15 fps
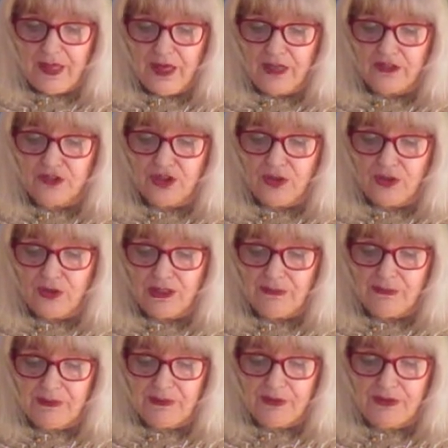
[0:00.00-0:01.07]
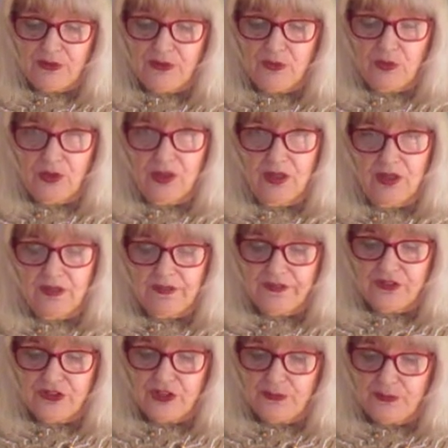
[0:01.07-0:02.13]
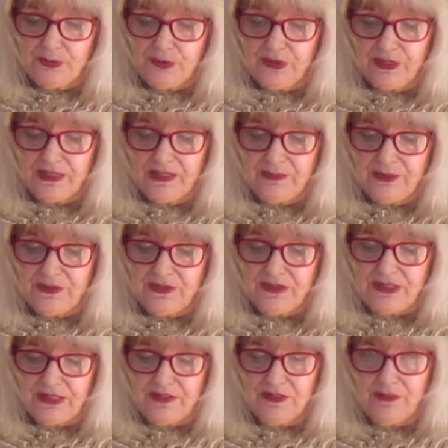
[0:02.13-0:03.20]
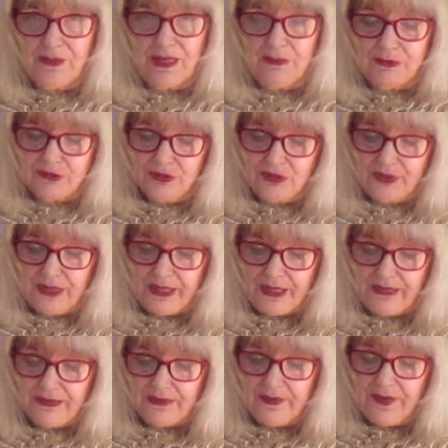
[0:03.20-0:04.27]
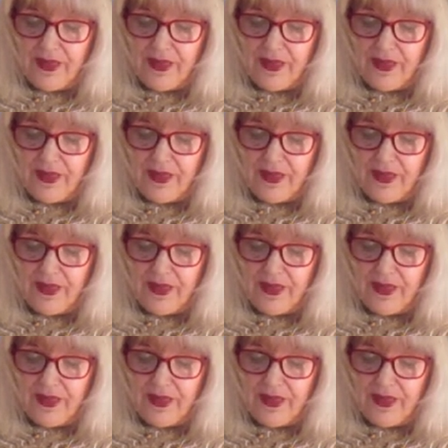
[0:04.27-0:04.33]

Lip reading: I told him about our work, the timber, and about seeing the man with no head